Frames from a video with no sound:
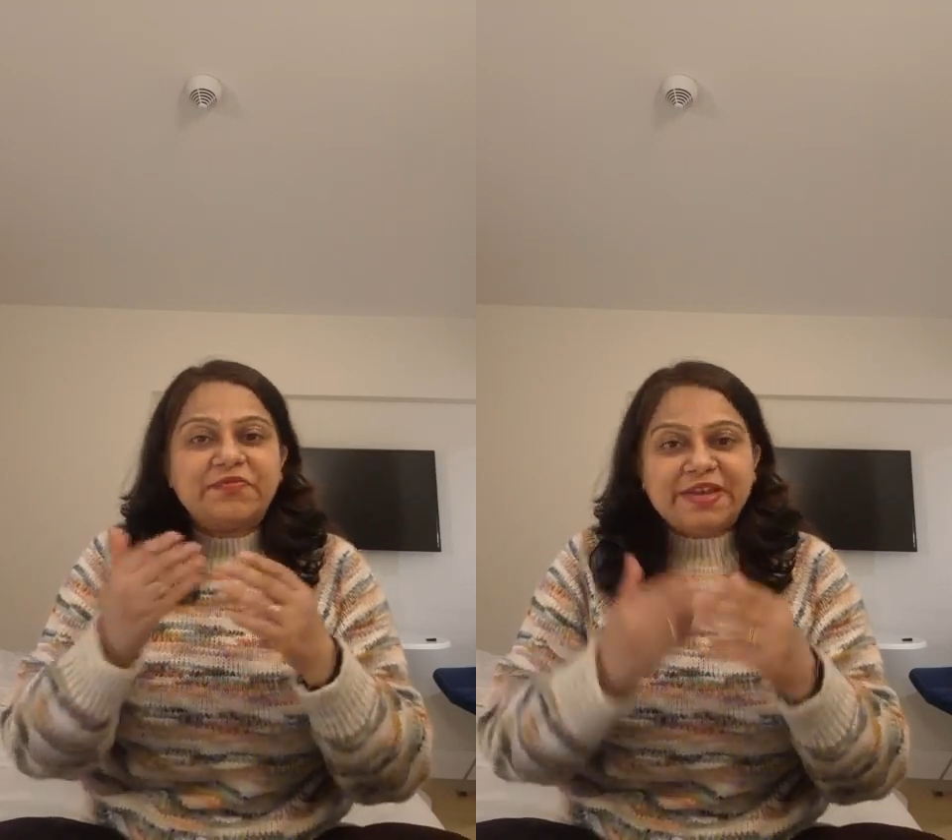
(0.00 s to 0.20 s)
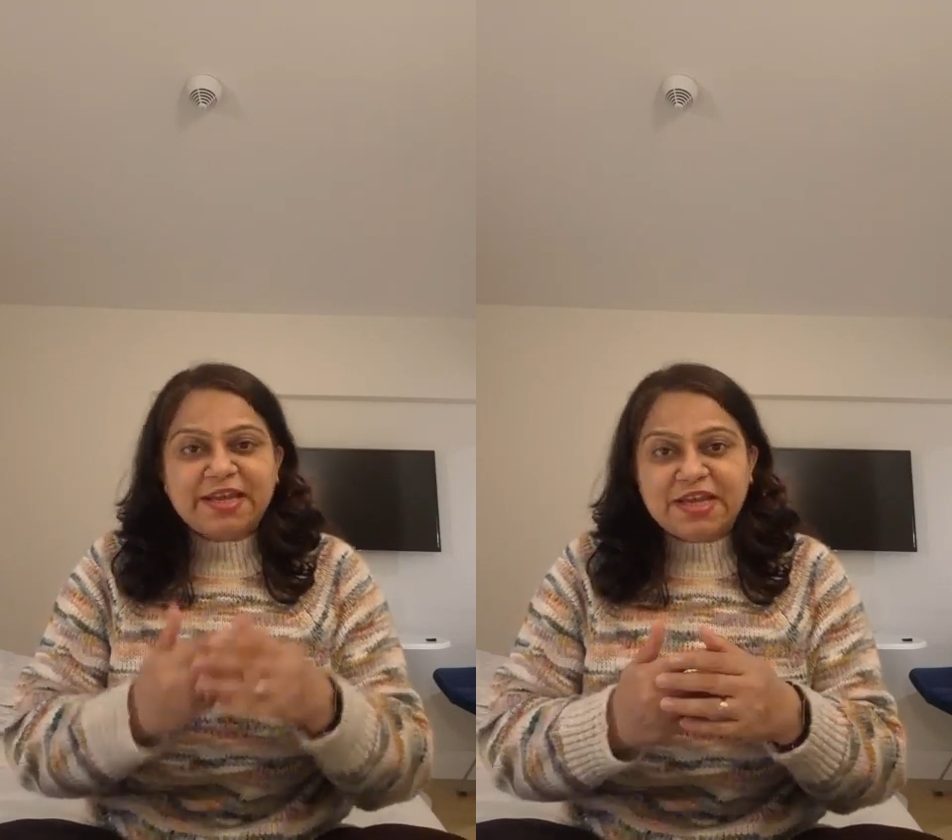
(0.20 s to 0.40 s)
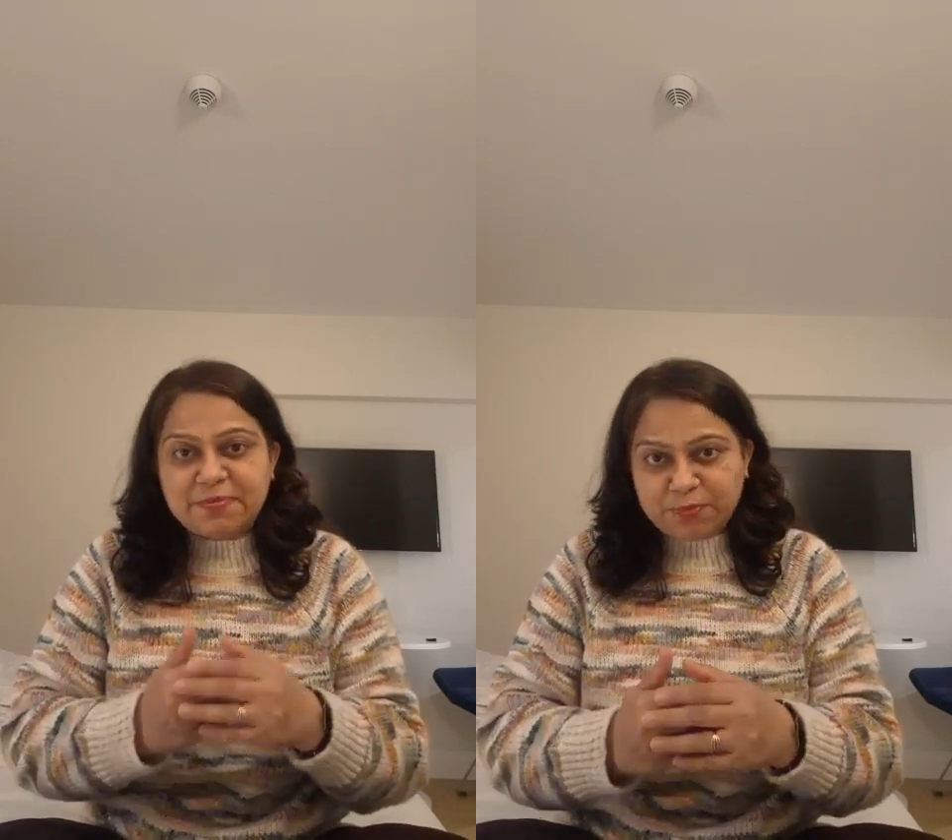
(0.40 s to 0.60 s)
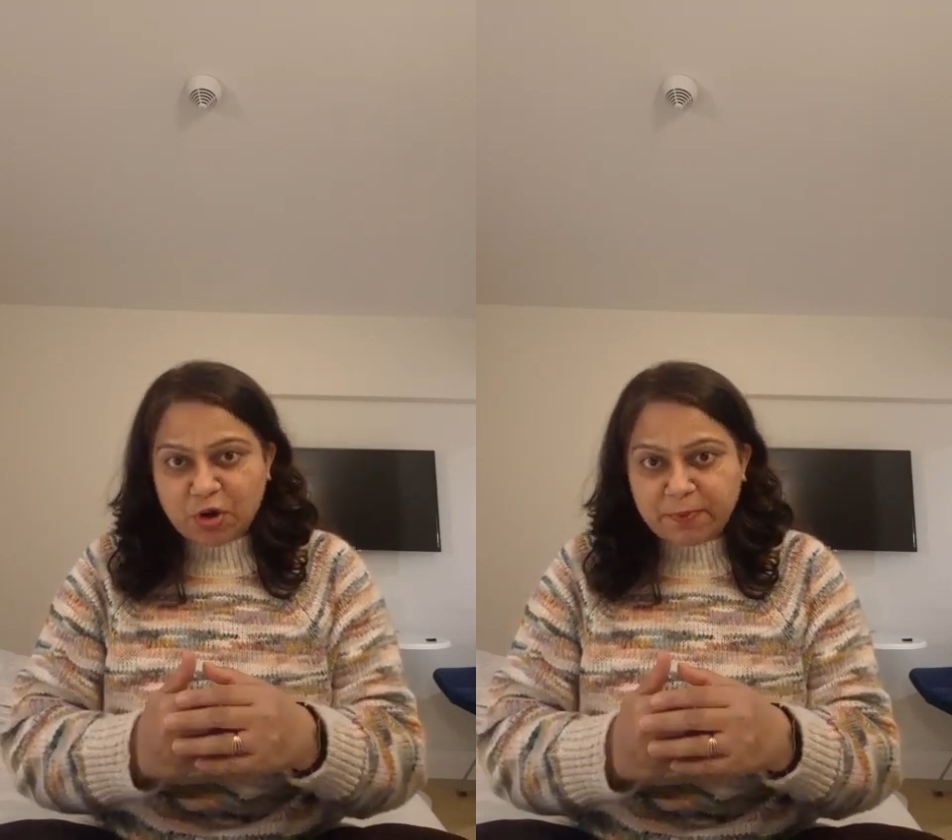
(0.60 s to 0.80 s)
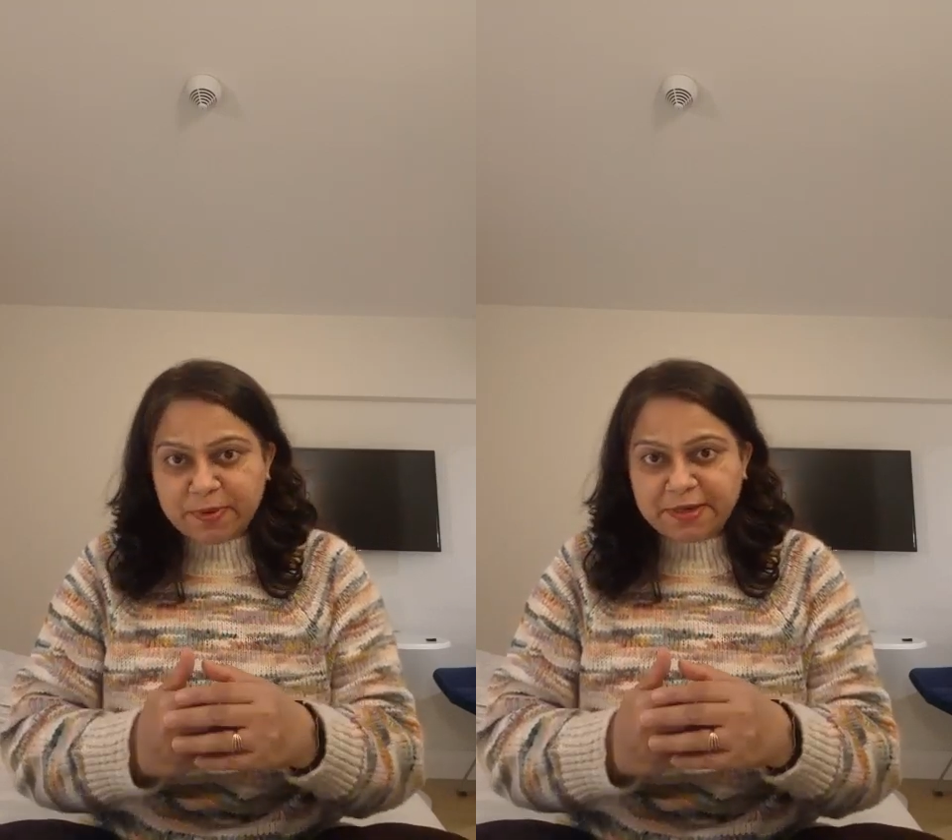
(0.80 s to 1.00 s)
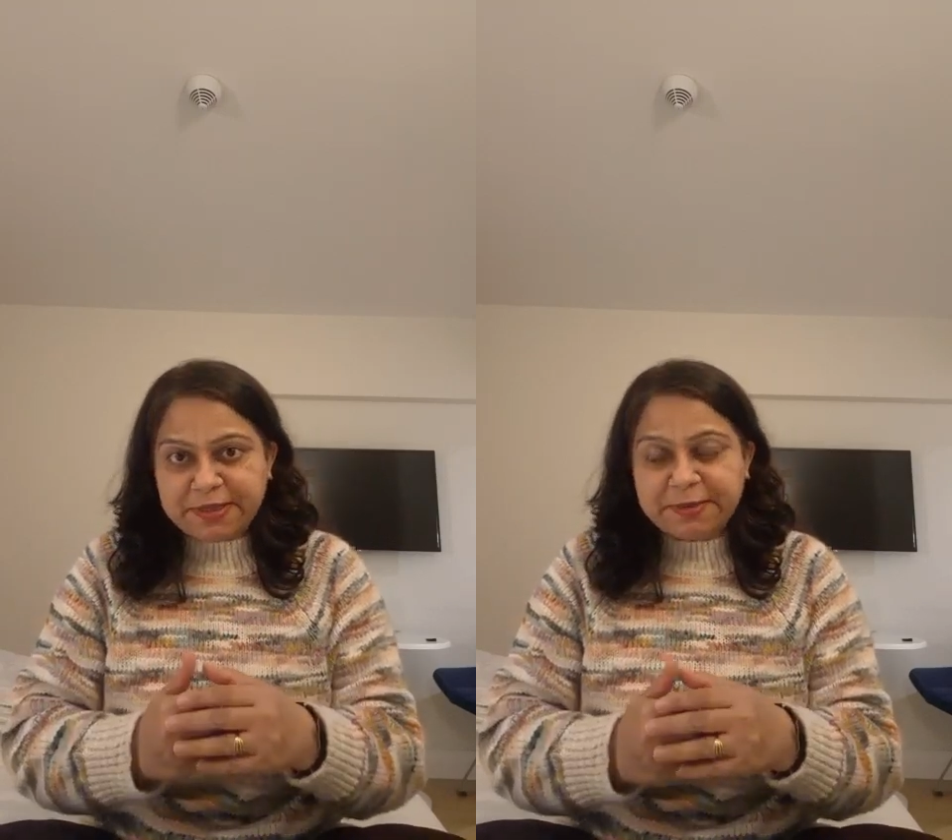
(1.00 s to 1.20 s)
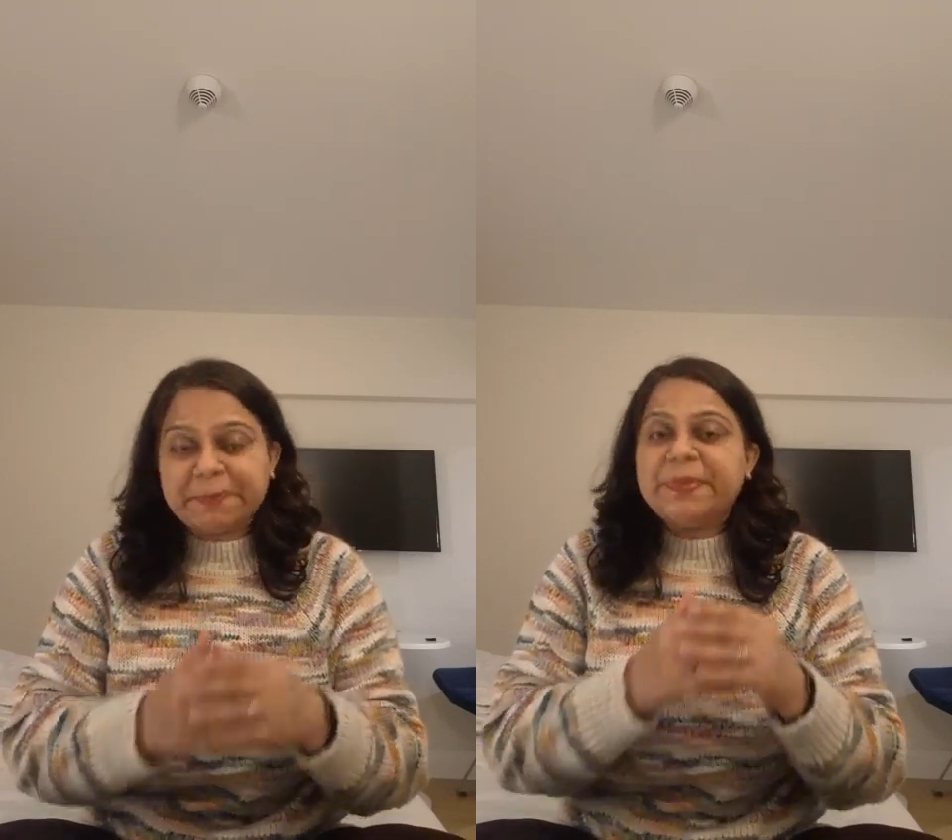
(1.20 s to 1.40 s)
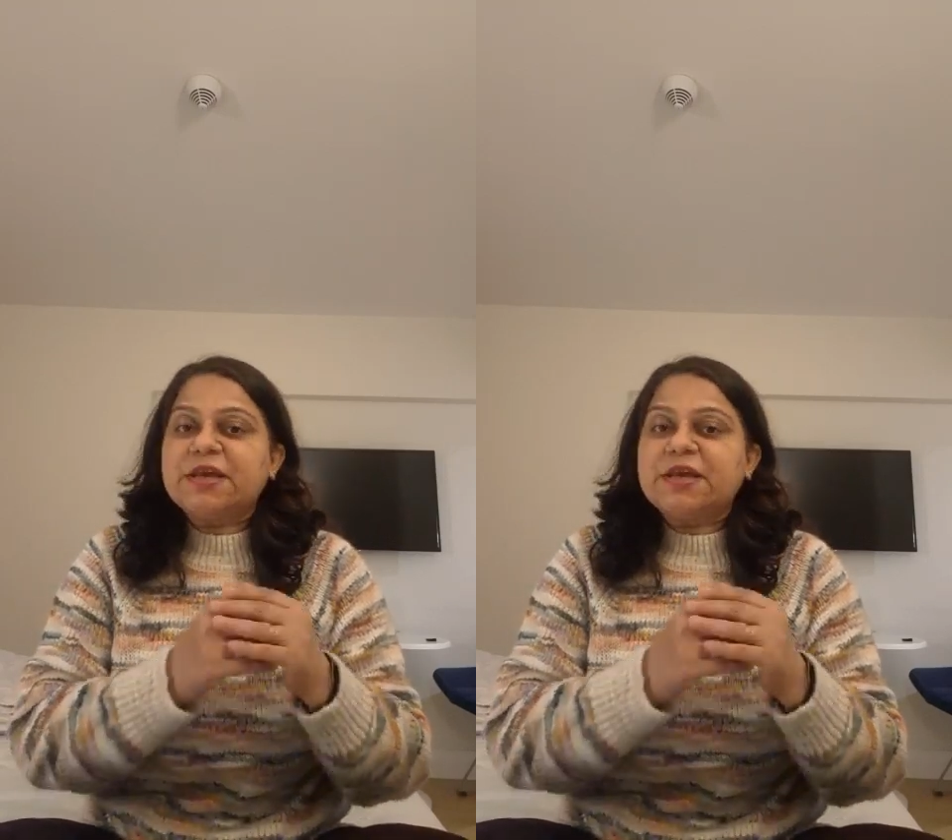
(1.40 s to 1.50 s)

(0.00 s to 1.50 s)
feeling properly.